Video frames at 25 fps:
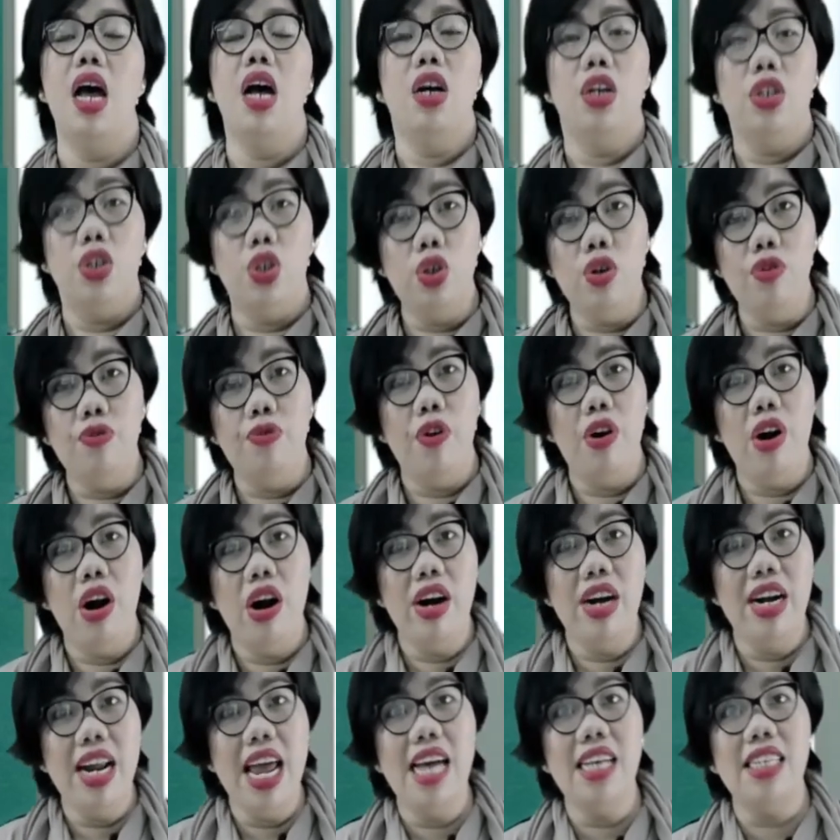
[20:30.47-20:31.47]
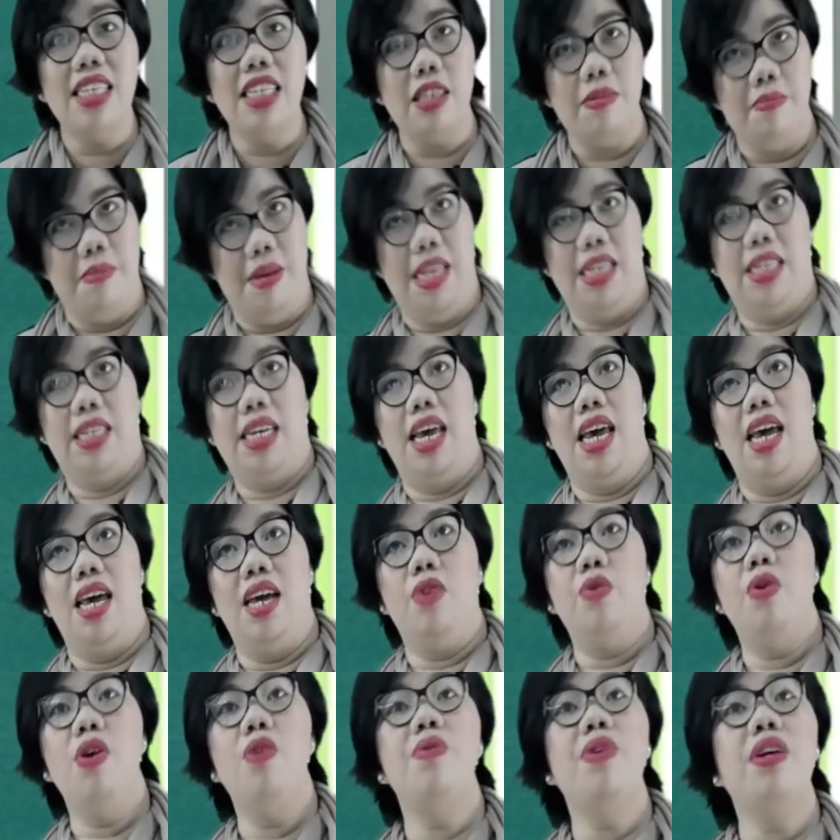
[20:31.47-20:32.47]
So for our next meeting,
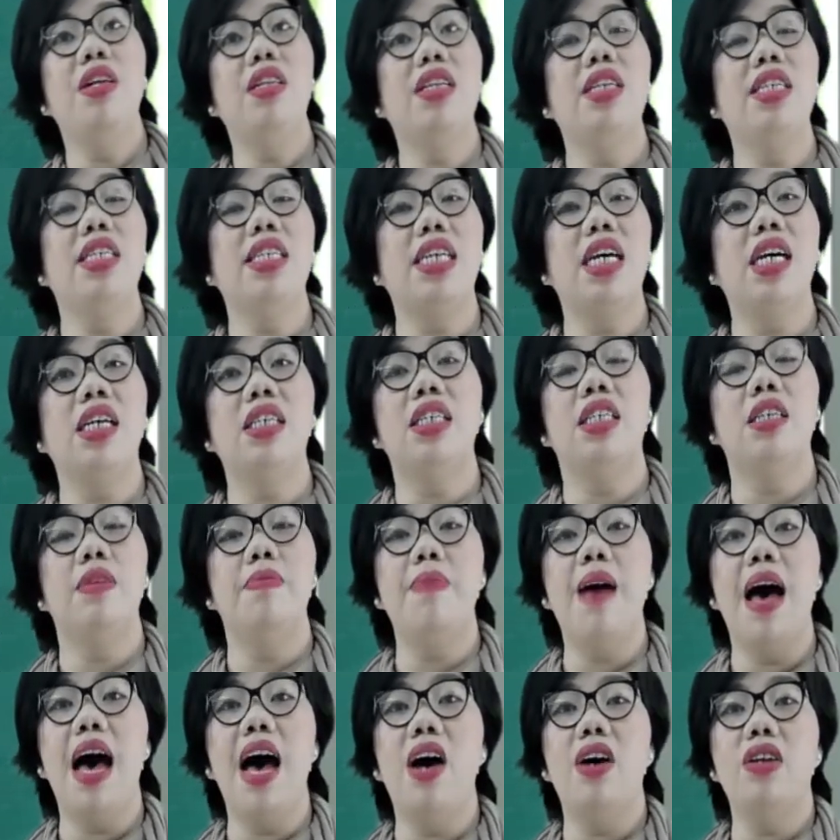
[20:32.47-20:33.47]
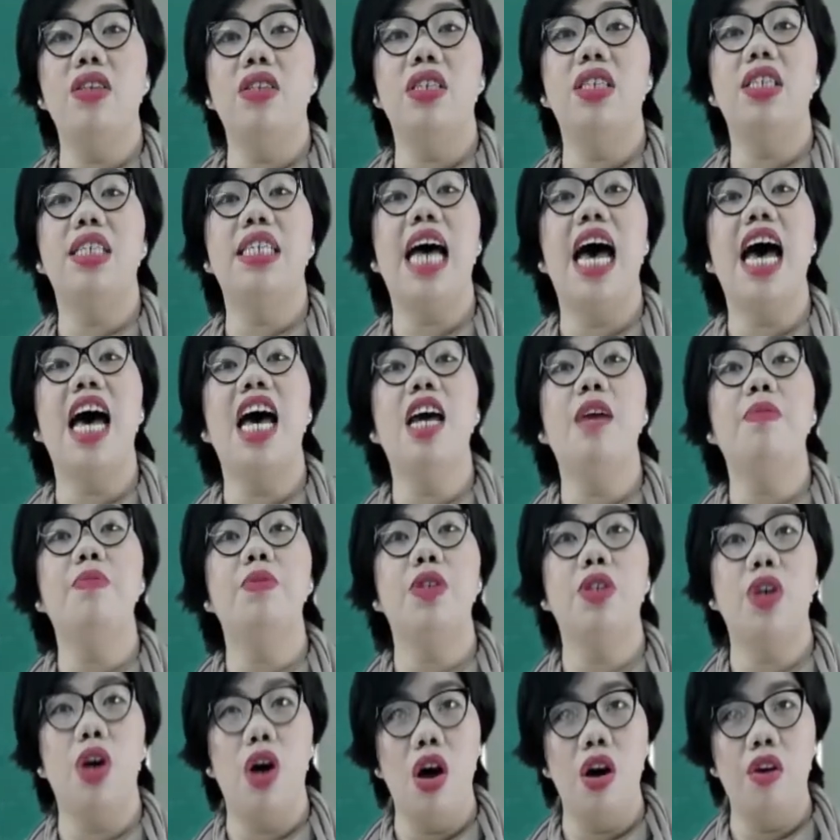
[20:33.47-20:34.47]
we will discuss about the types
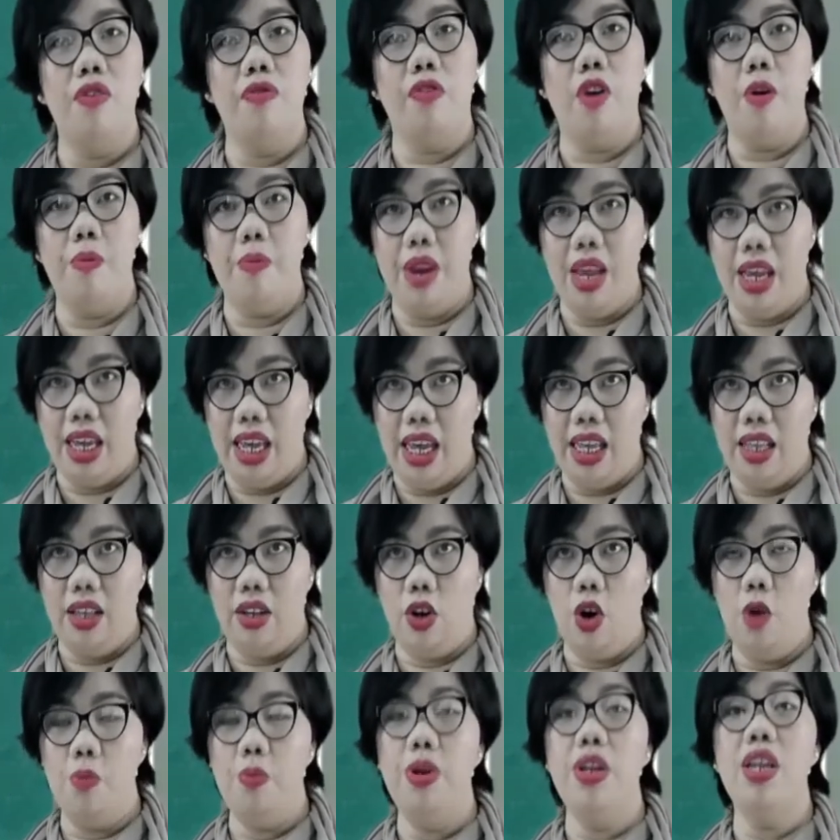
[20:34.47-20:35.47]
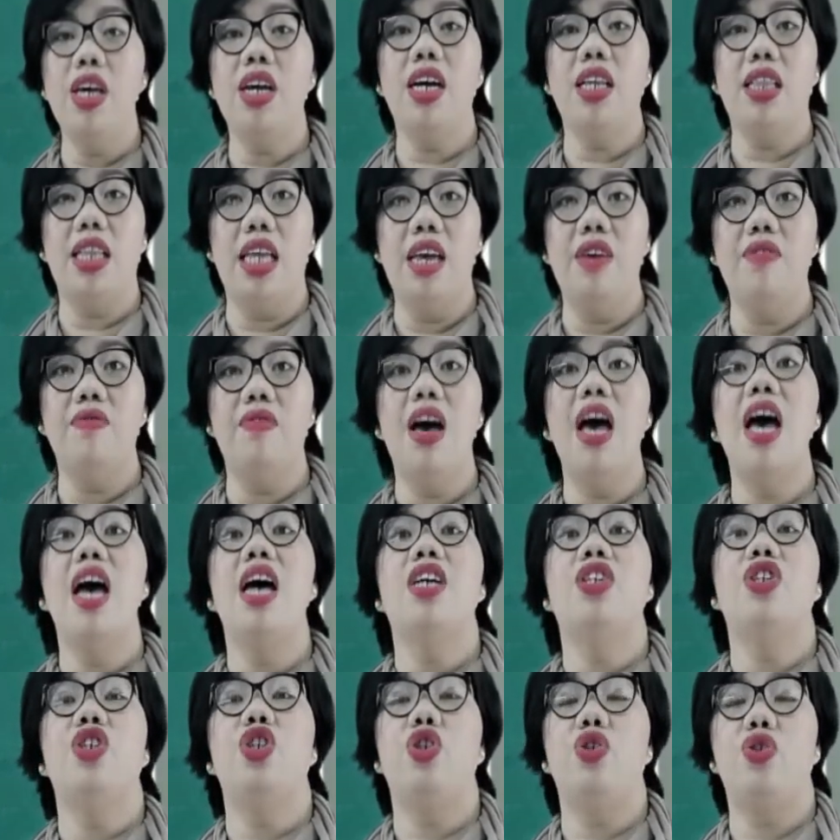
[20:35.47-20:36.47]
of communicative
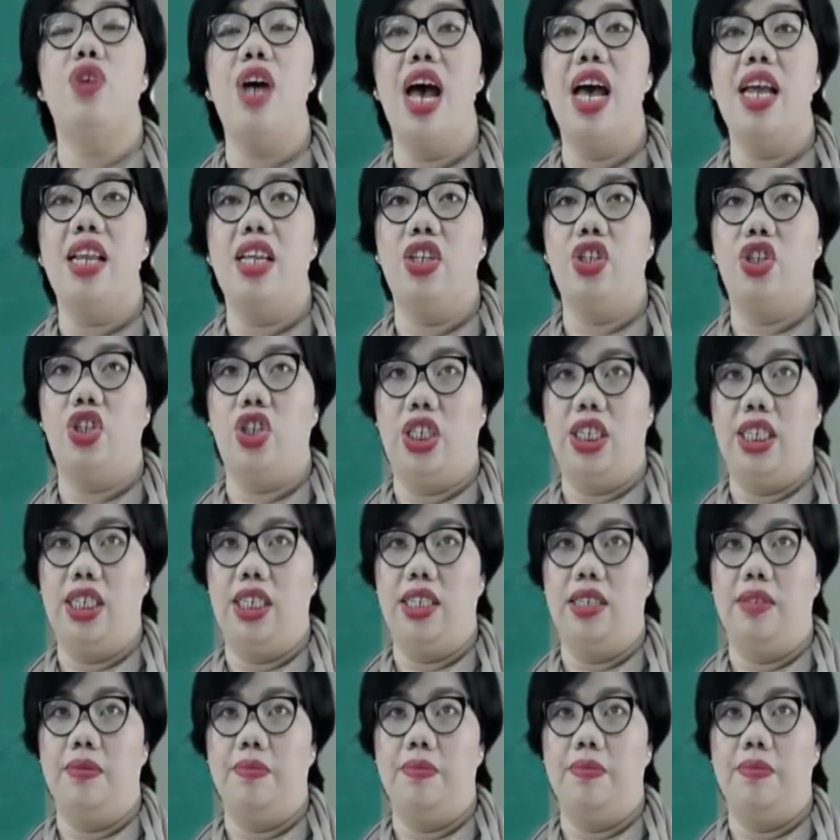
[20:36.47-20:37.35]
strategy.